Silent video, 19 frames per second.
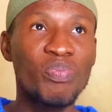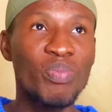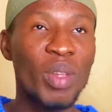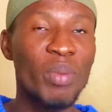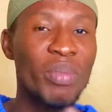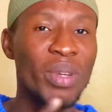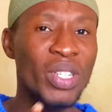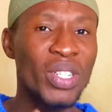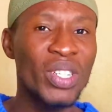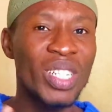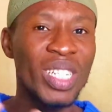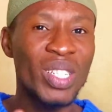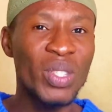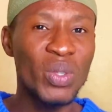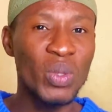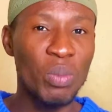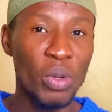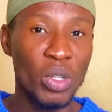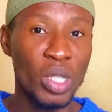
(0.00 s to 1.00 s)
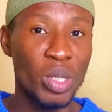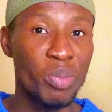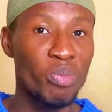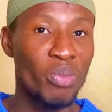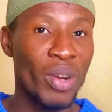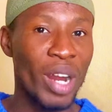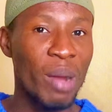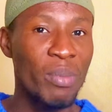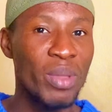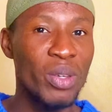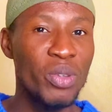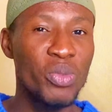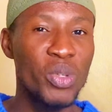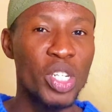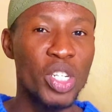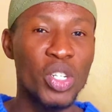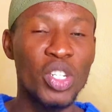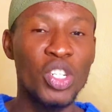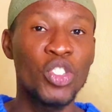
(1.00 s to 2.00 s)
mentioning too much, probably we
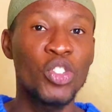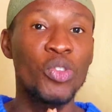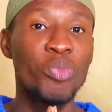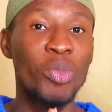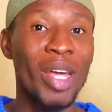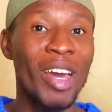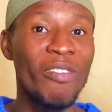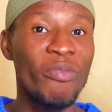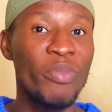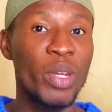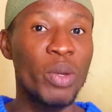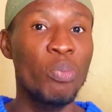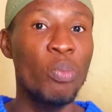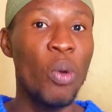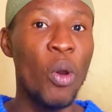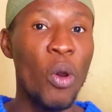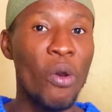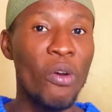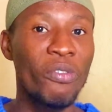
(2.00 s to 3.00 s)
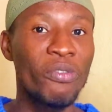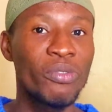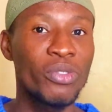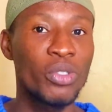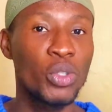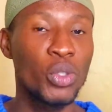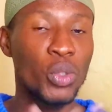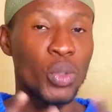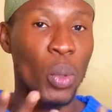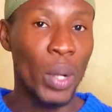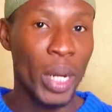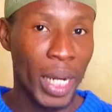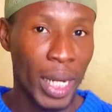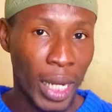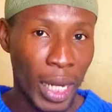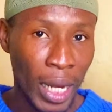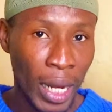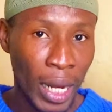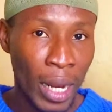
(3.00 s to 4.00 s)
should that be more of
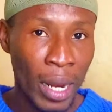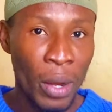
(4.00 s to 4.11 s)
showing